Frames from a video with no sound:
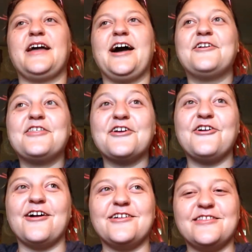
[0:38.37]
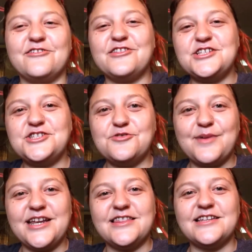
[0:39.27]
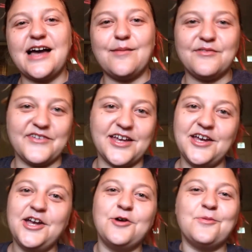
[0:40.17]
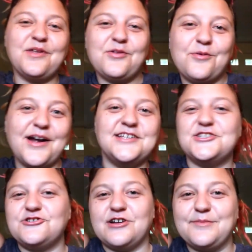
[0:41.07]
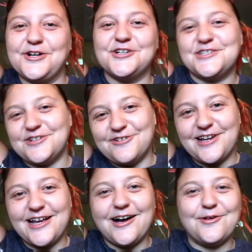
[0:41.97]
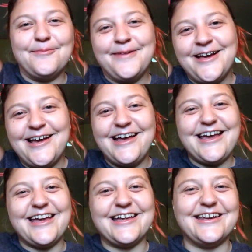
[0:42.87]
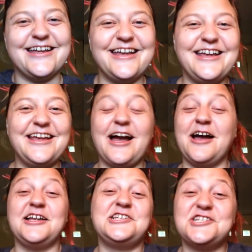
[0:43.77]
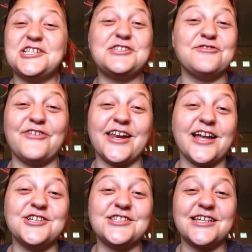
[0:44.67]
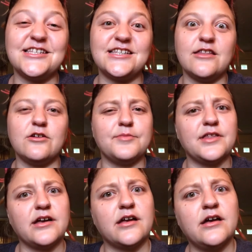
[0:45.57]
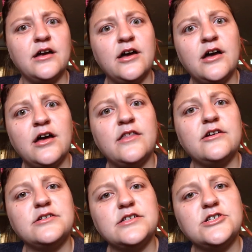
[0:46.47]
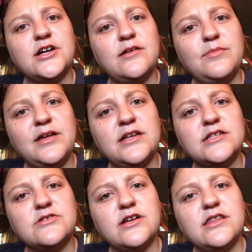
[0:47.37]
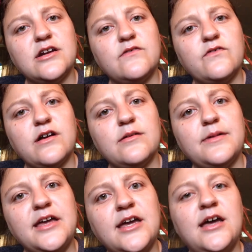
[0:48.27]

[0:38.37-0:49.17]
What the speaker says: of the ground, and there are these two men at the top of it with white streamers, you know, like, cum, and it's just so funny, I just had to stand there and be like, there's a giant penis right there in front of me,